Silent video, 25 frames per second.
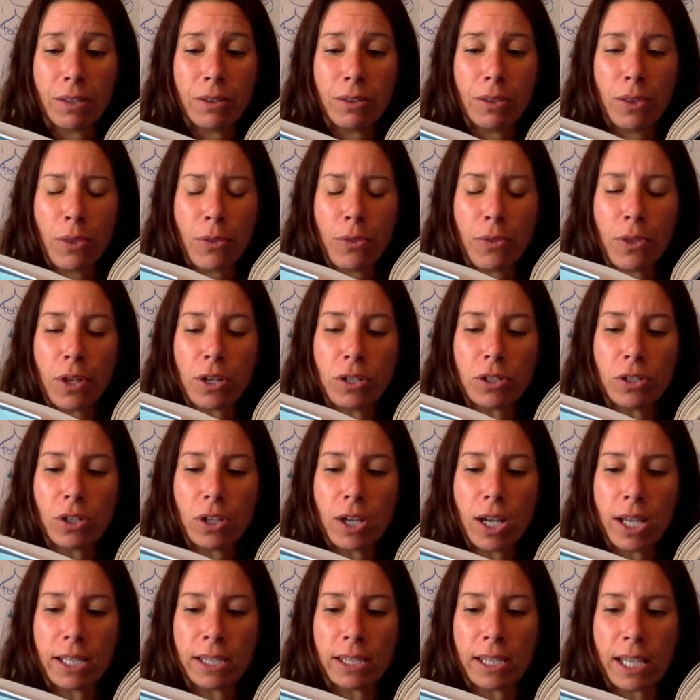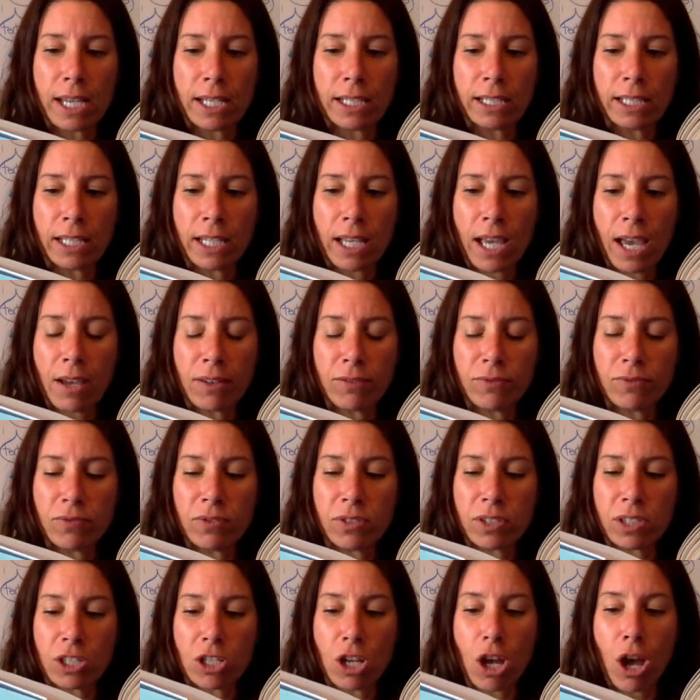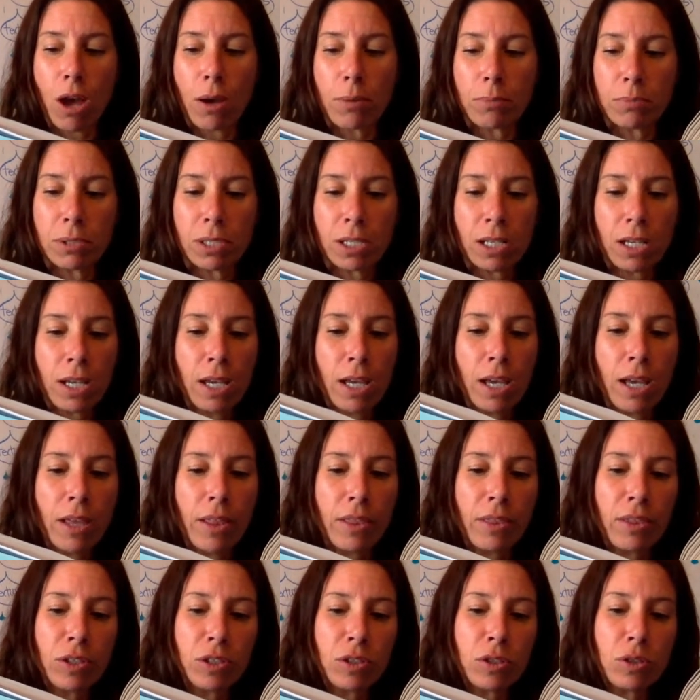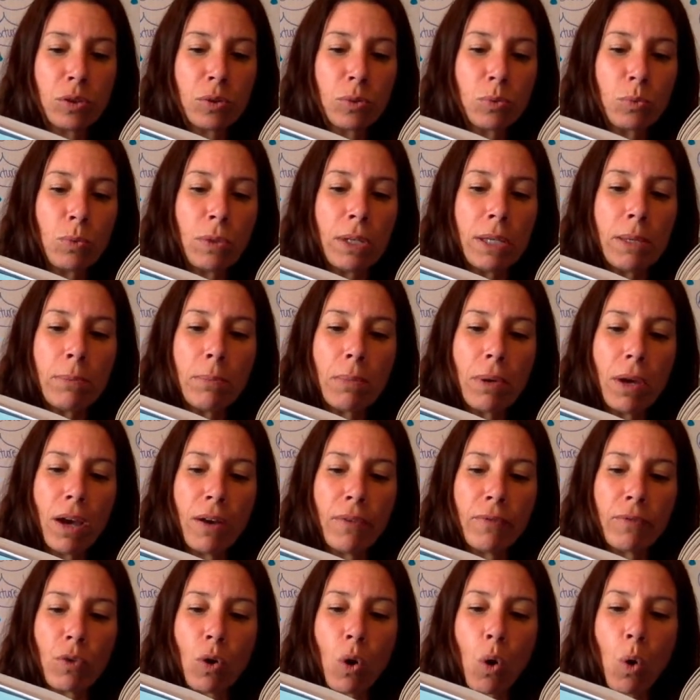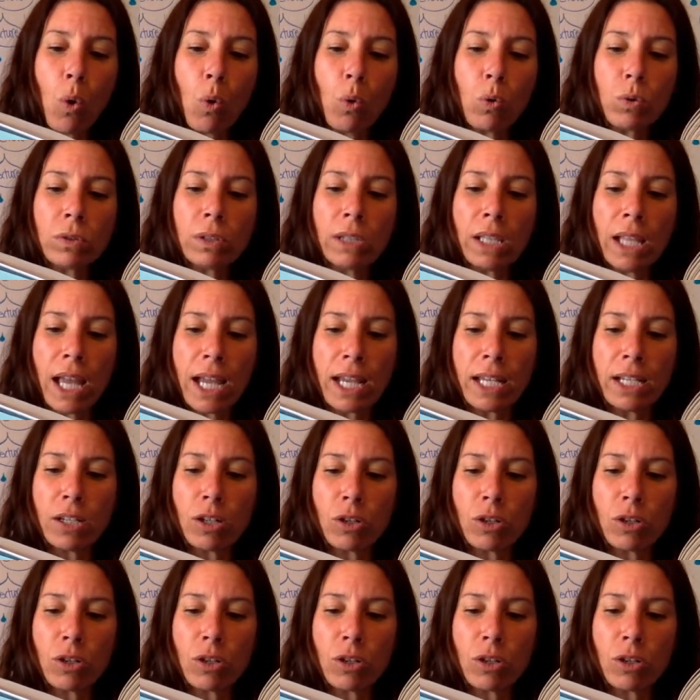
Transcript: The thunder and lightning have stopped. The sweep of cold light